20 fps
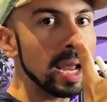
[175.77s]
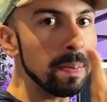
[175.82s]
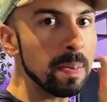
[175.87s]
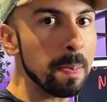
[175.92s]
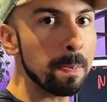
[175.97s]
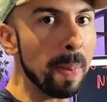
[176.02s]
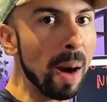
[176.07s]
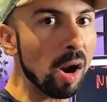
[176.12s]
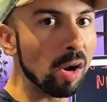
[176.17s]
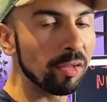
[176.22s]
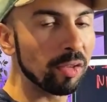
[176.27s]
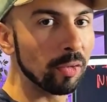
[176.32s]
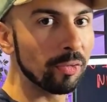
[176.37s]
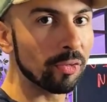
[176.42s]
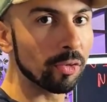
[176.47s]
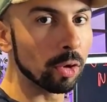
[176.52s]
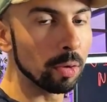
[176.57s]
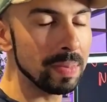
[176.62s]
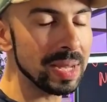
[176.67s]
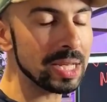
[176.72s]
can be powerful
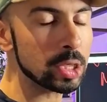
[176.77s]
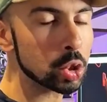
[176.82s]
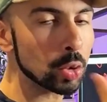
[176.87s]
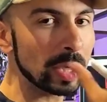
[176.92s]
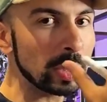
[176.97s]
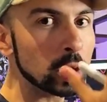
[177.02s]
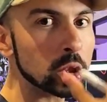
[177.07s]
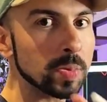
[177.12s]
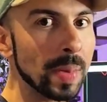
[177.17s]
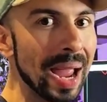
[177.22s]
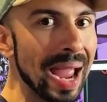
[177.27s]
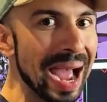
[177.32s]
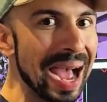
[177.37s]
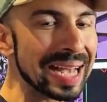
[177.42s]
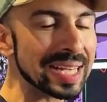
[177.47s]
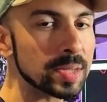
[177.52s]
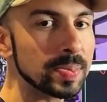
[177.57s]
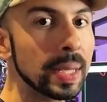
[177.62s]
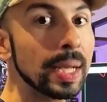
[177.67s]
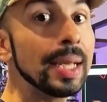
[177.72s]
for me to reduce my
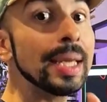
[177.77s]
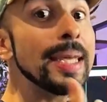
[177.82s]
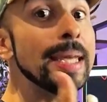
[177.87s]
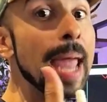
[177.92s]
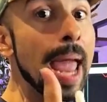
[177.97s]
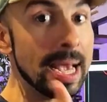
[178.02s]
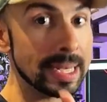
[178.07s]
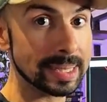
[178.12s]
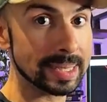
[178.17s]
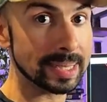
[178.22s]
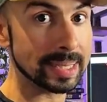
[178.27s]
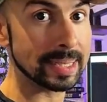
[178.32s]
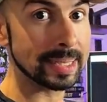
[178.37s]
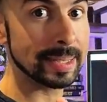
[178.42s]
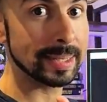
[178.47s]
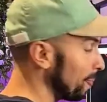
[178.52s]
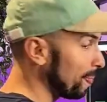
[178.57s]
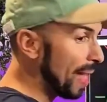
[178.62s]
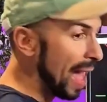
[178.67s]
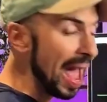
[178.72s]
asthma? Yes.
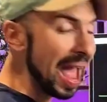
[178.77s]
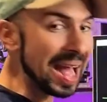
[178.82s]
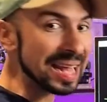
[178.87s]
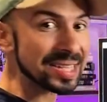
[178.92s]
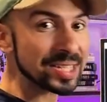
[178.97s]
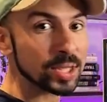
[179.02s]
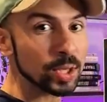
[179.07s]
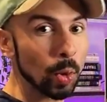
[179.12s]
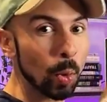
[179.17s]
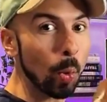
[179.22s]
That's